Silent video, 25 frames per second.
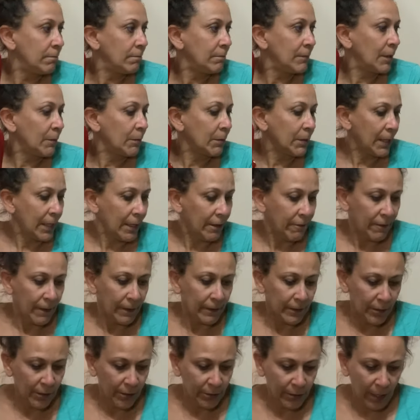I'm glad I found
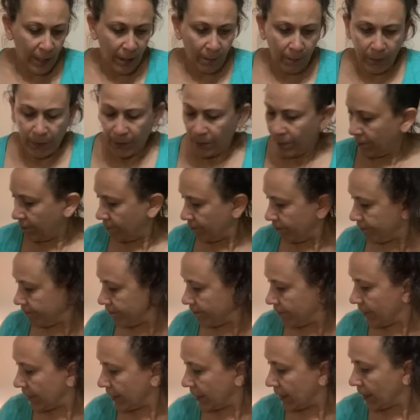a strap
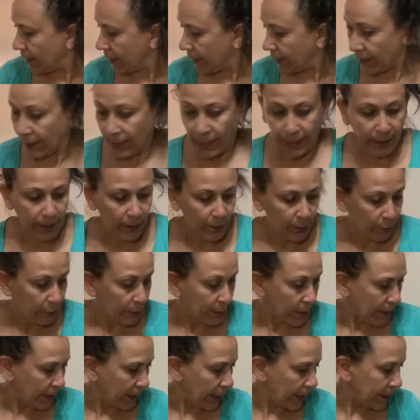that I can use
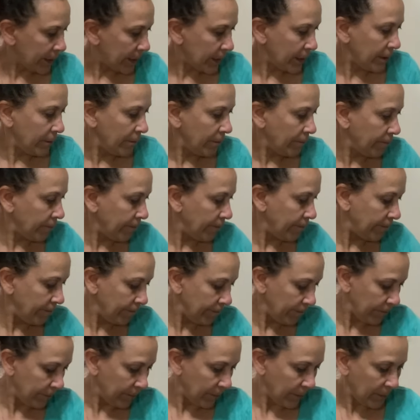on that.
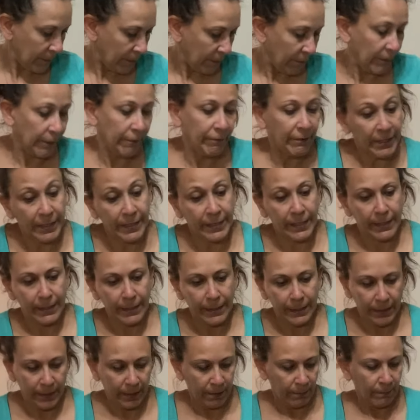50
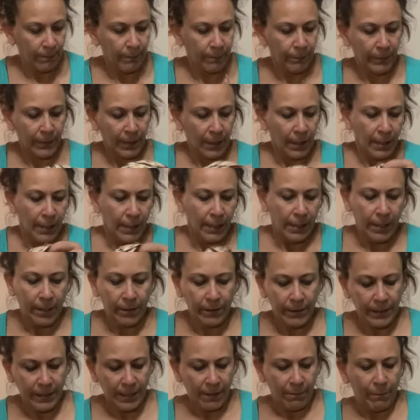cents. Here
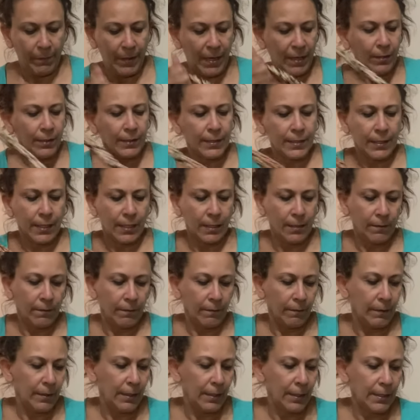is a belt.
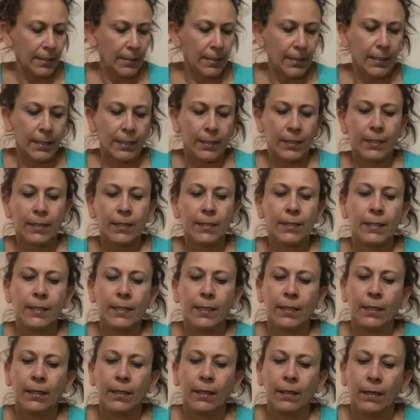This is
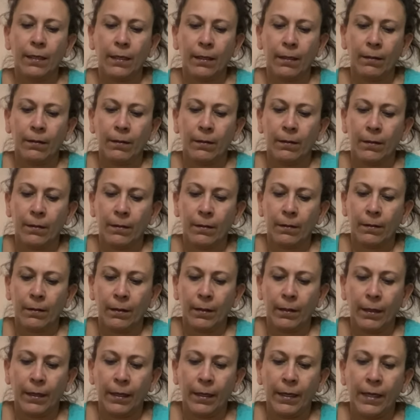
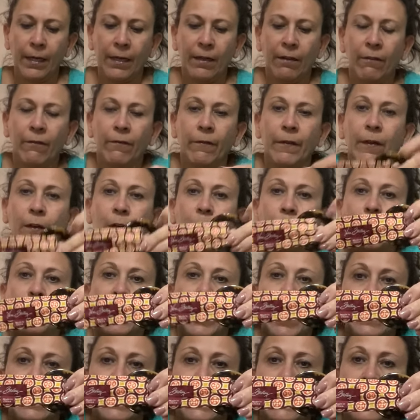a Vera
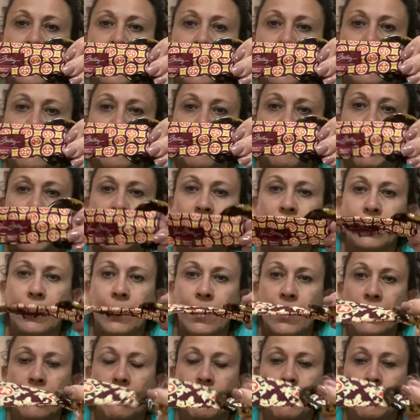Bradley belt.